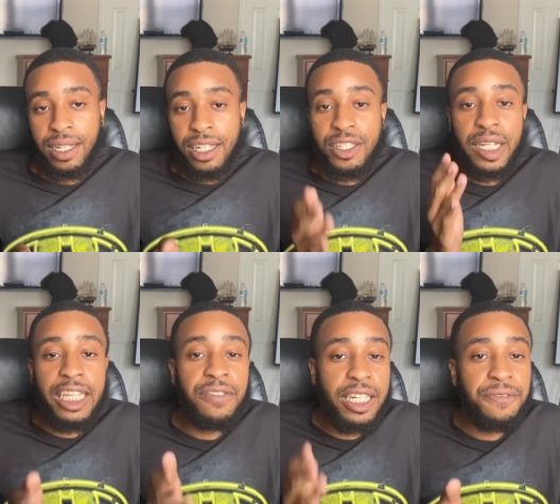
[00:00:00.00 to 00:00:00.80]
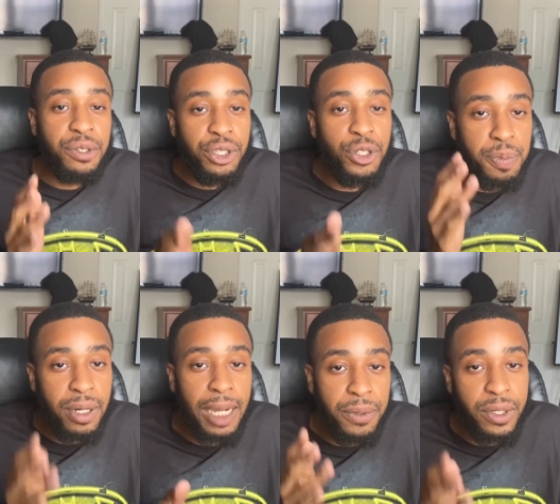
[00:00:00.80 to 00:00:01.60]
So even if you use
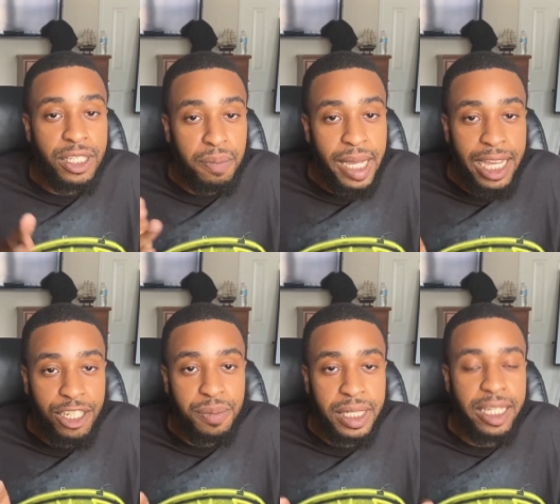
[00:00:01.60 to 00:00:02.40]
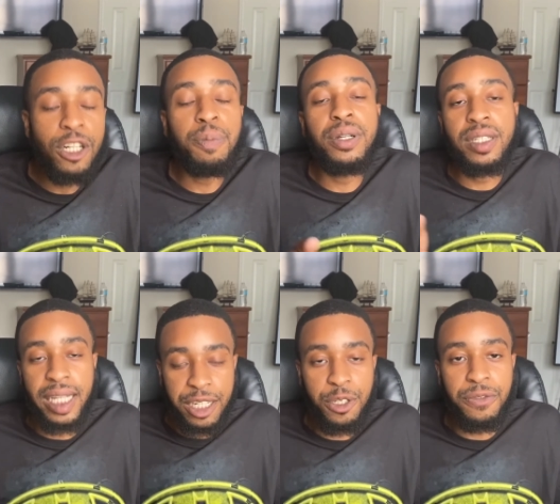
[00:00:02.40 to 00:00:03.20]
proper risk management, it'll
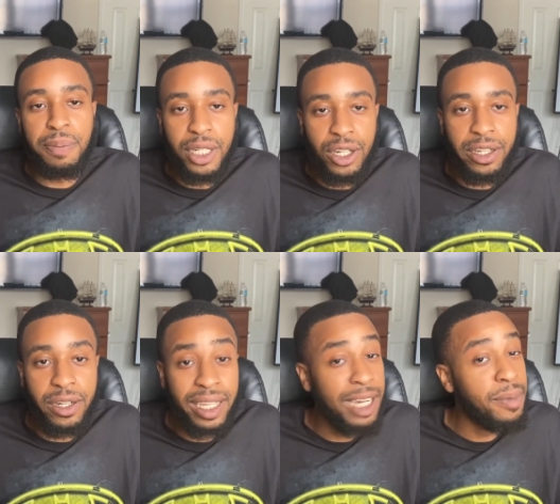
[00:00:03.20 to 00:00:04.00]
protect you from blowing your account.